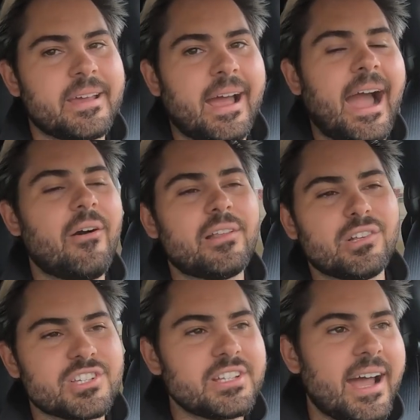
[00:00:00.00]
how it
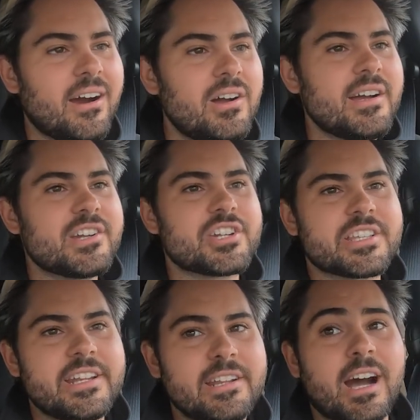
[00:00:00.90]
looks now, just
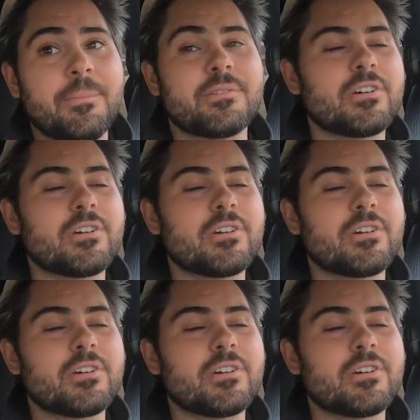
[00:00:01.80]
get it up and